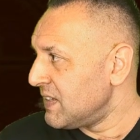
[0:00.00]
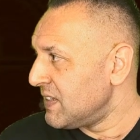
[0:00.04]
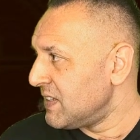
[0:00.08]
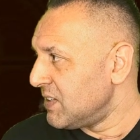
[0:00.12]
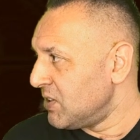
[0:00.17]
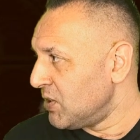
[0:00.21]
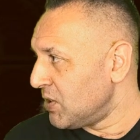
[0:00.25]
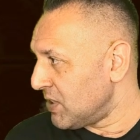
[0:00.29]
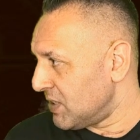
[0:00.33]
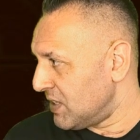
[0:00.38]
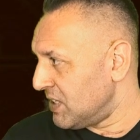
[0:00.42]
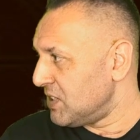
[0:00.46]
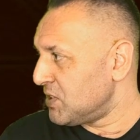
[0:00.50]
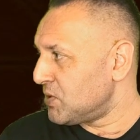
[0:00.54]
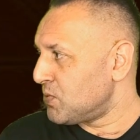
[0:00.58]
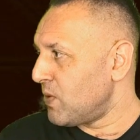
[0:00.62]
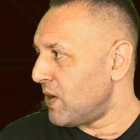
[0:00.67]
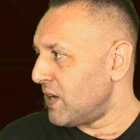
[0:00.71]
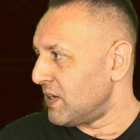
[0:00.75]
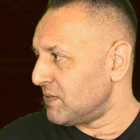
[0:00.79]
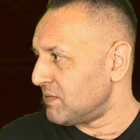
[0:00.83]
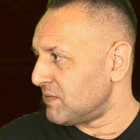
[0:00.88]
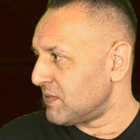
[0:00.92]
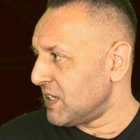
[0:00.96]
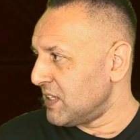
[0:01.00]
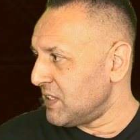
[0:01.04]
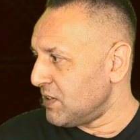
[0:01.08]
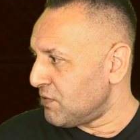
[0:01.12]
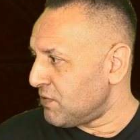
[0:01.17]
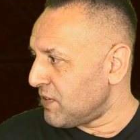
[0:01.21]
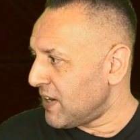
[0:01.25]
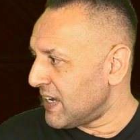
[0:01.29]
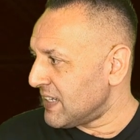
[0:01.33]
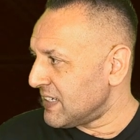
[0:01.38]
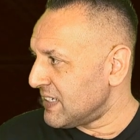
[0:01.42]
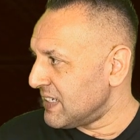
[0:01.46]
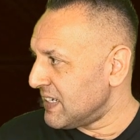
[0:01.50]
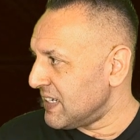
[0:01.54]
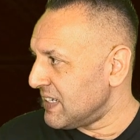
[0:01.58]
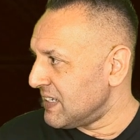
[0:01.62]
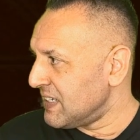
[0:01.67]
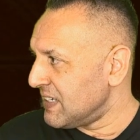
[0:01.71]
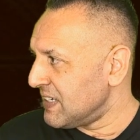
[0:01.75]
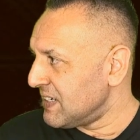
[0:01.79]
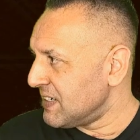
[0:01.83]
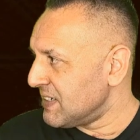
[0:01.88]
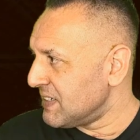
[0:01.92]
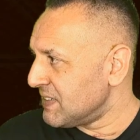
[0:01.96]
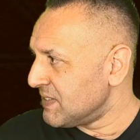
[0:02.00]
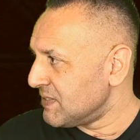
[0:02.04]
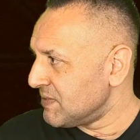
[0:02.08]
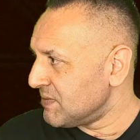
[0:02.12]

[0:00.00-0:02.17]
Look at this one. Can you find it in here?